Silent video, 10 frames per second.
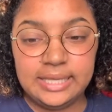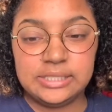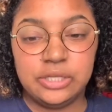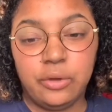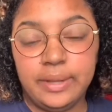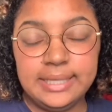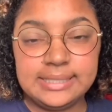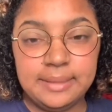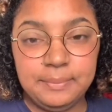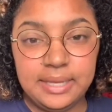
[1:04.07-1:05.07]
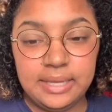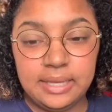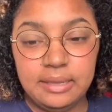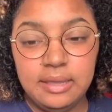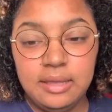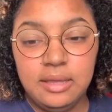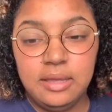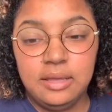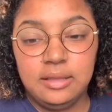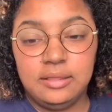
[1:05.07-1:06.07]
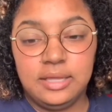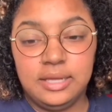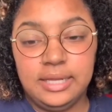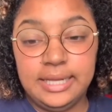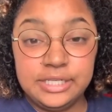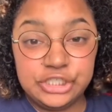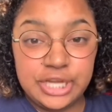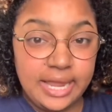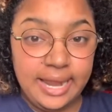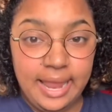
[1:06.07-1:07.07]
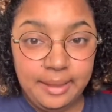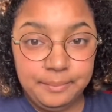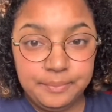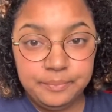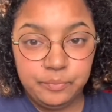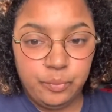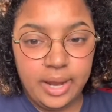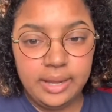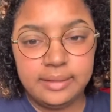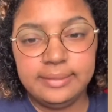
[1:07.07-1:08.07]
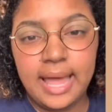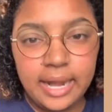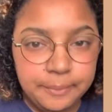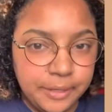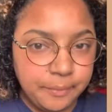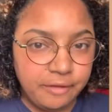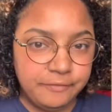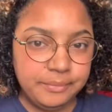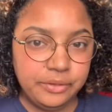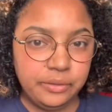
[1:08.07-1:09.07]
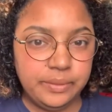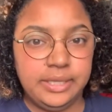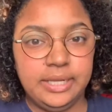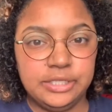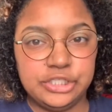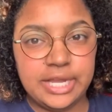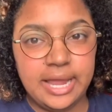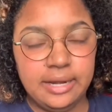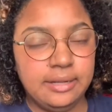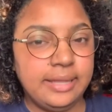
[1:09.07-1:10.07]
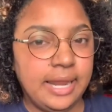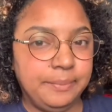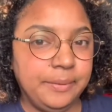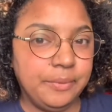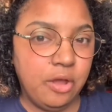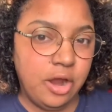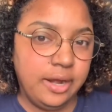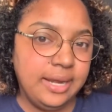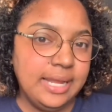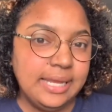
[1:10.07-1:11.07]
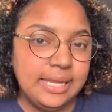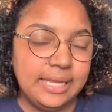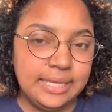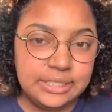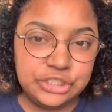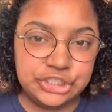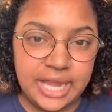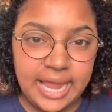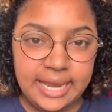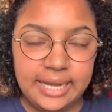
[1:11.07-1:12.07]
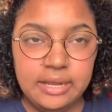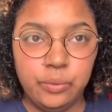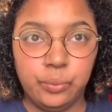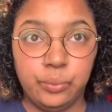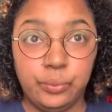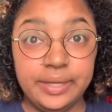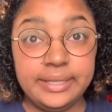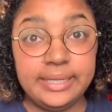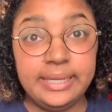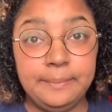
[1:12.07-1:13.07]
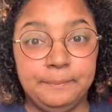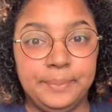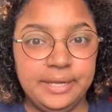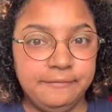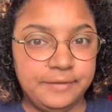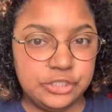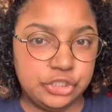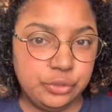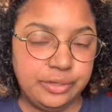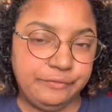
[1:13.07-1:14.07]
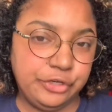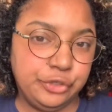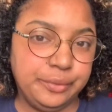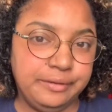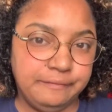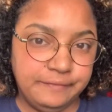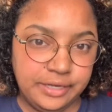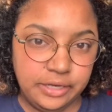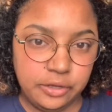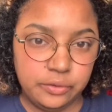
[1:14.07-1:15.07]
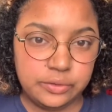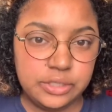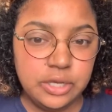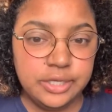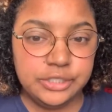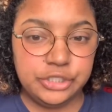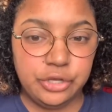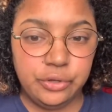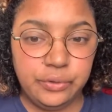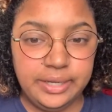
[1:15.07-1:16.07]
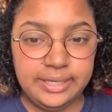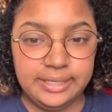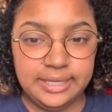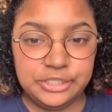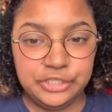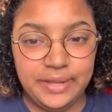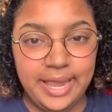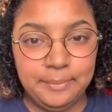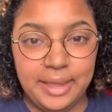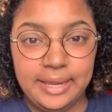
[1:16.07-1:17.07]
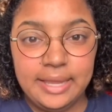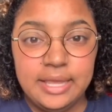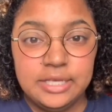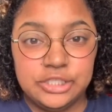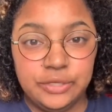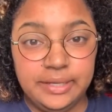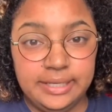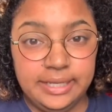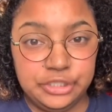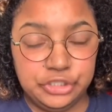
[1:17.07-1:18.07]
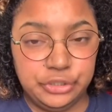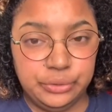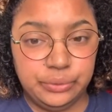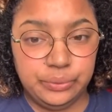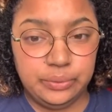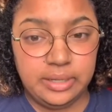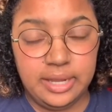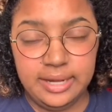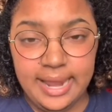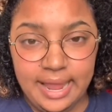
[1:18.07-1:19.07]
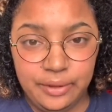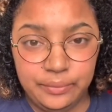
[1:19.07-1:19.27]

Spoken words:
going to be the InShot app, right? A lot of people are familiar with InShot, a lot of people aren't. InShot really benefits you if you're doing videos. So it lets you, hey Mike, so it lets you cut out,